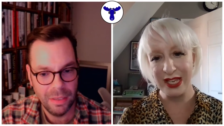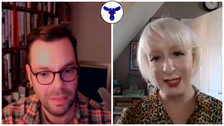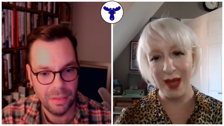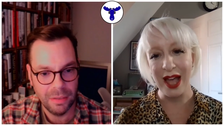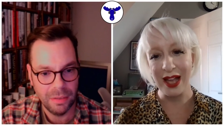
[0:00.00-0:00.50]

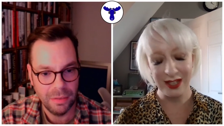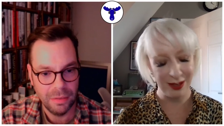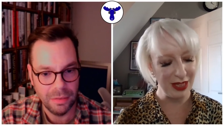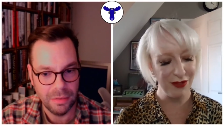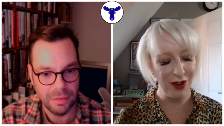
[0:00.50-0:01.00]
Speaker 1: back. I
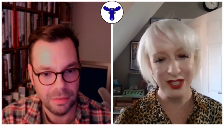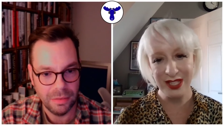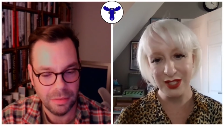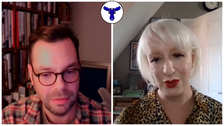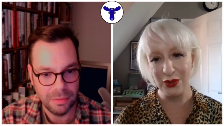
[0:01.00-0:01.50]
mean, the
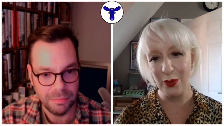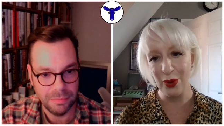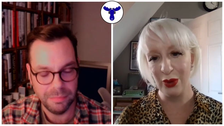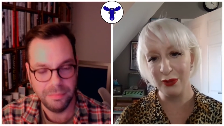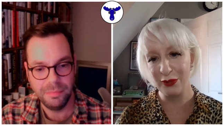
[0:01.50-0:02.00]
writing's on the
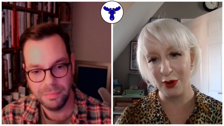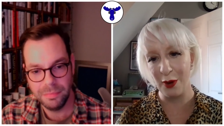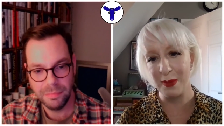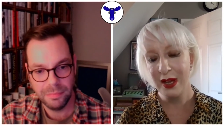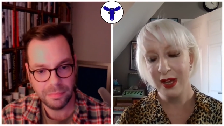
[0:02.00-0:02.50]
wall
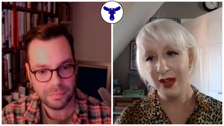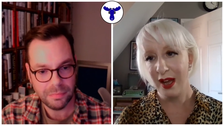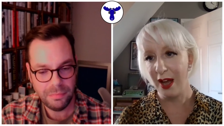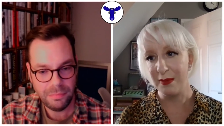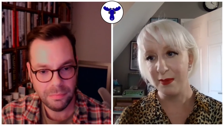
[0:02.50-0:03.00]
from
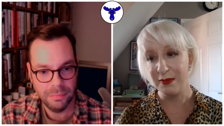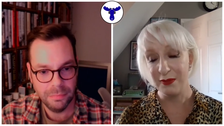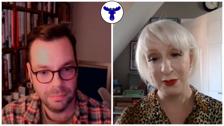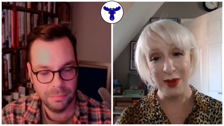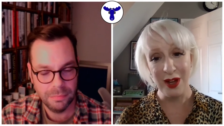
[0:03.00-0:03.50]

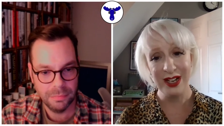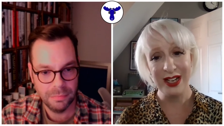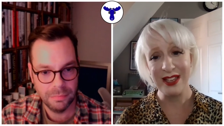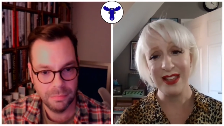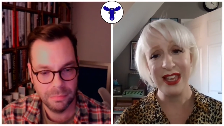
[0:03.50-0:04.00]
early
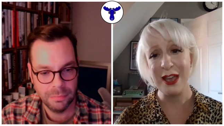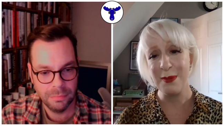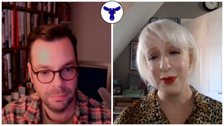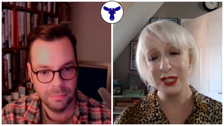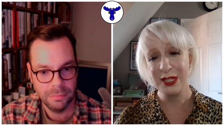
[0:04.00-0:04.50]
in the year,
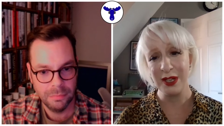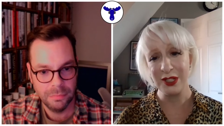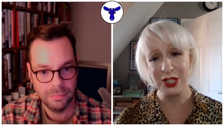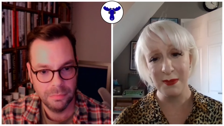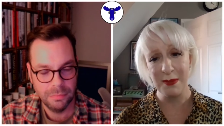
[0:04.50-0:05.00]
pretty
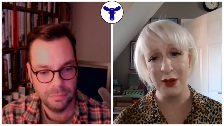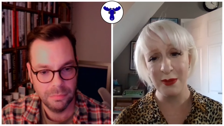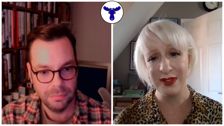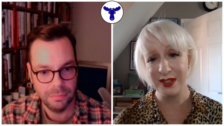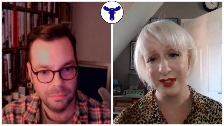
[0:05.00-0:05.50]
much the
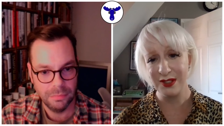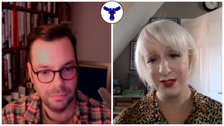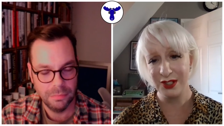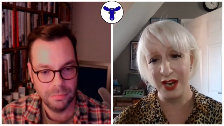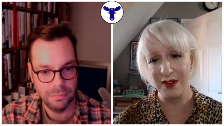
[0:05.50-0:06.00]
moment that
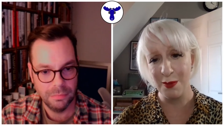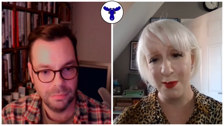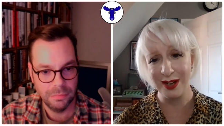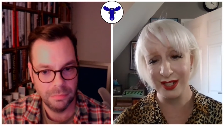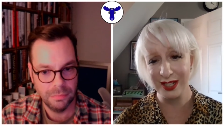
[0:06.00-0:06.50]
General
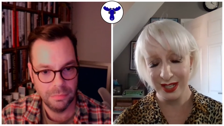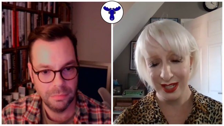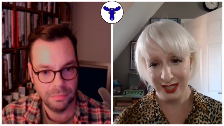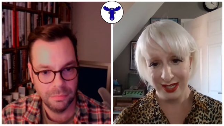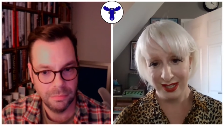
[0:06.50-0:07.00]
Monk
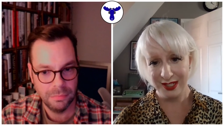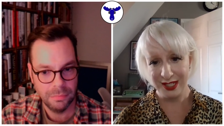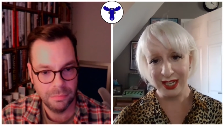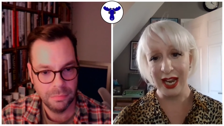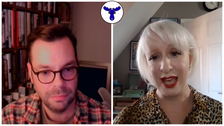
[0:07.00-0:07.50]

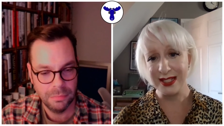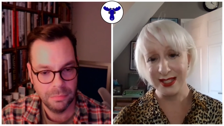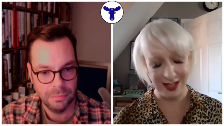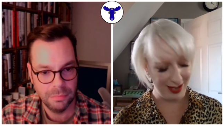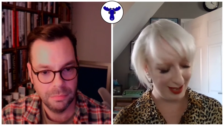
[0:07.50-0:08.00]
declares
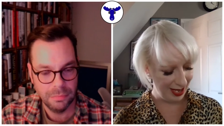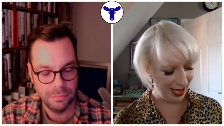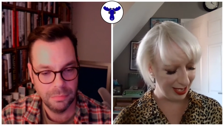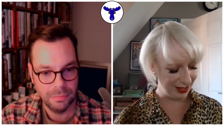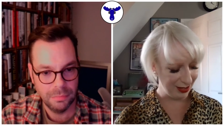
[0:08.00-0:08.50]
that
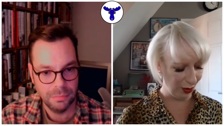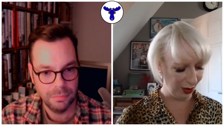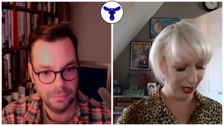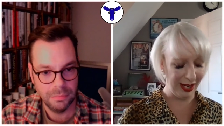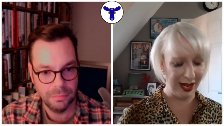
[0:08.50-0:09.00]
he's not
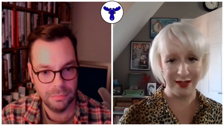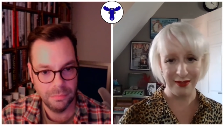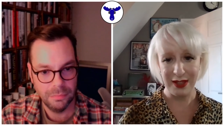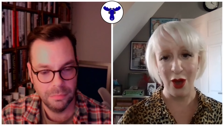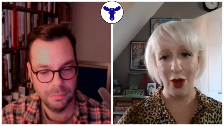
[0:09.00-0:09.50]
going to let
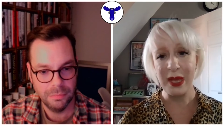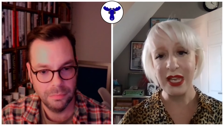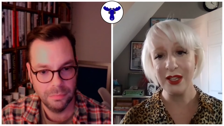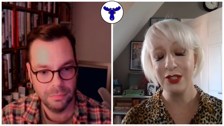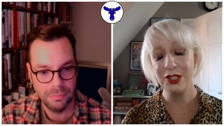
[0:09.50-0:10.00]
the
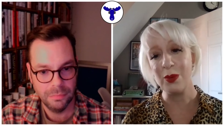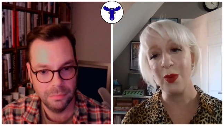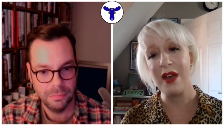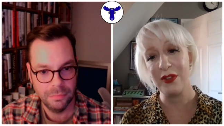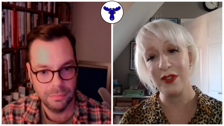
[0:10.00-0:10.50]
army do
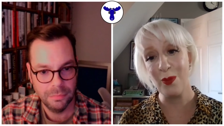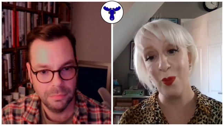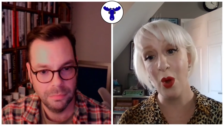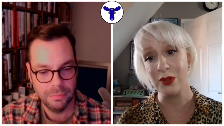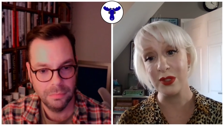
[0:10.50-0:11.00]
whatever they
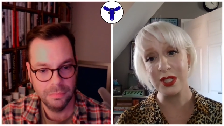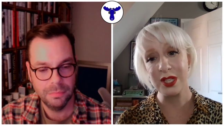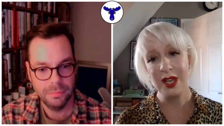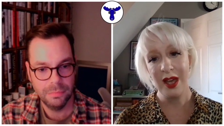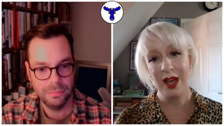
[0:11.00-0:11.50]
want.
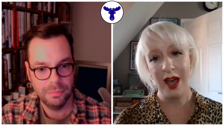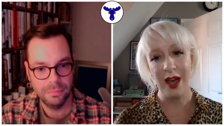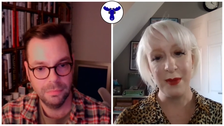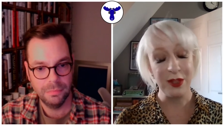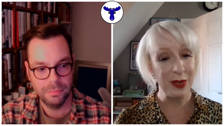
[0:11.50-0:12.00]

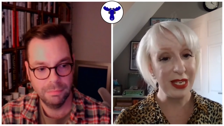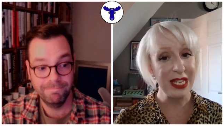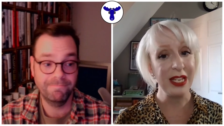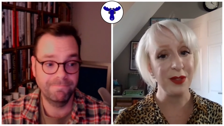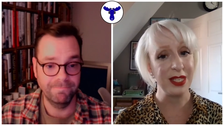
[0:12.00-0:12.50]
At the beginning
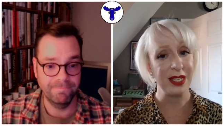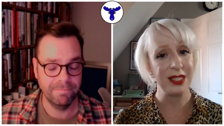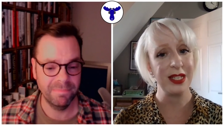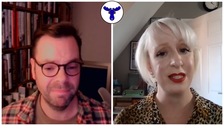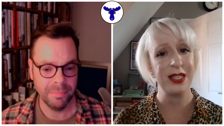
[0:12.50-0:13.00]
of
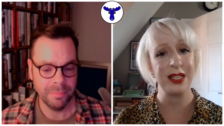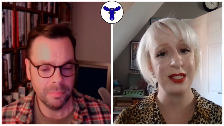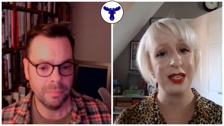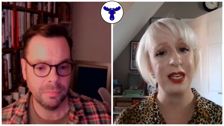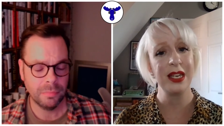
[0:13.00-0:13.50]

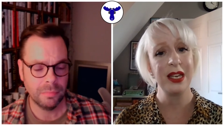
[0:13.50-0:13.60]
1660,